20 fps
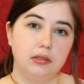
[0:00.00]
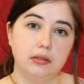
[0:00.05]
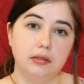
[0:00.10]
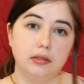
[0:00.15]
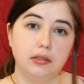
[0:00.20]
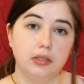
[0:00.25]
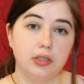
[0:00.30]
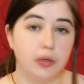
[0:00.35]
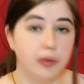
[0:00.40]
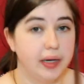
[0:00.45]

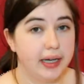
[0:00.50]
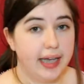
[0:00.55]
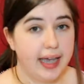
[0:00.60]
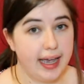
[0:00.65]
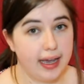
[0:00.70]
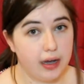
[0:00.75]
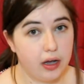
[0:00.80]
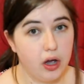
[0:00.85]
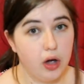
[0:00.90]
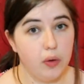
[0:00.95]
So it
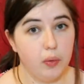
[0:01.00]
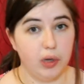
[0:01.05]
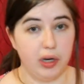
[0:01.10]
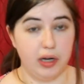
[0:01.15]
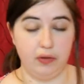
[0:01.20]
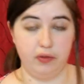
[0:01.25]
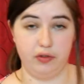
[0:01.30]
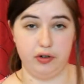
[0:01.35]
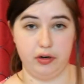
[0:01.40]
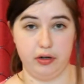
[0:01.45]
can't go any
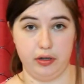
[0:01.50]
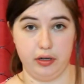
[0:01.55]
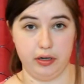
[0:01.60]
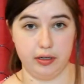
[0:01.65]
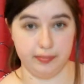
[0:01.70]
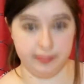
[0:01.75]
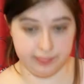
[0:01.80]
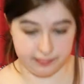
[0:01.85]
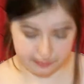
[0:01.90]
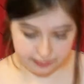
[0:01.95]
further.
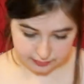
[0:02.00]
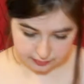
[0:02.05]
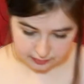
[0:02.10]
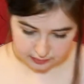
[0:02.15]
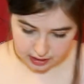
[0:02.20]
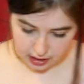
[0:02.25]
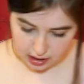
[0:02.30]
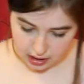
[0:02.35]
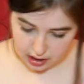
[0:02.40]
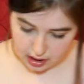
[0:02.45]

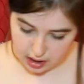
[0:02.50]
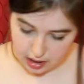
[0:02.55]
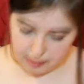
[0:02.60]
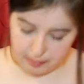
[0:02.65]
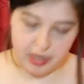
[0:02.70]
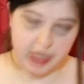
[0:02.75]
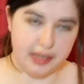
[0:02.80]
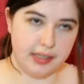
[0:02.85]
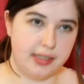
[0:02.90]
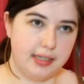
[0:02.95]

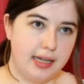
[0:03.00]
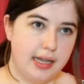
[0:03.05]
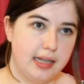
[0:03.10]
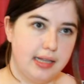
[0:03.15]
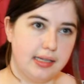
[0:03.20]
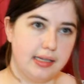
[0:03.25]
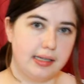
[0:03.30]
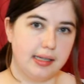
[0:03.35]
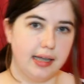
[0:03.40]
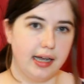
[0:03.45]
But
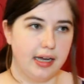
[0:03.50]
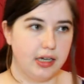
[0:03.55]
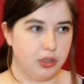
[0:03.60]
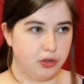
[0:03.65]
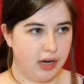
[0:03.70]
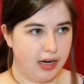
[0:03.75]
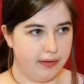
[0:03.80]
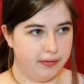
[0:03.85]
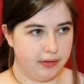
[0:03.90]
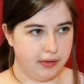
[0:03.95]
since light
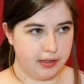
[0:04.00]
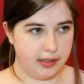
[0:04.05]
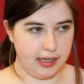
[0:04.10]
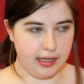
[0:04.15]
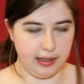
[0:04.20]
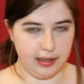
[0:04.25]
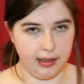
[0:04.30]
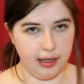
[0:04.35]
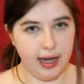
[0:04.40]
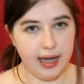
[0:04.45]
travels
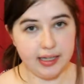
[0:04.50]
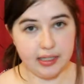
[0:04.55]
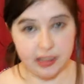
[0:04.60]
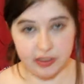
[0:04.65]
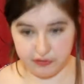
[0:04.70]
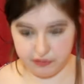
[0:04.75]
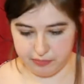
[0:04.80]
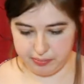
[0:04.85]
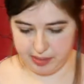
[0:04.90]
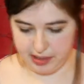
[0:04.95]
in lots
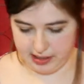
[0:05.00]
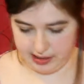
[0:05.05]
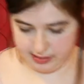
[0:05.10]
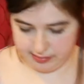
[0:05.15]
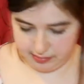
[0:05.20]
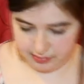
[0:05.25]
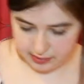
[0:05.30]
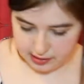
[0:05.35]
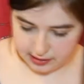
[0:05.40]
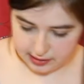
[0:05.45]
of
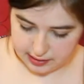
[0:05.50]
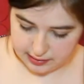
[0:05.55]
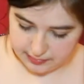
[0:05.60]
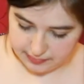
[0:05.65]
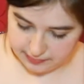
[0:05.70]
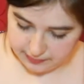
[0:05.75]
beams,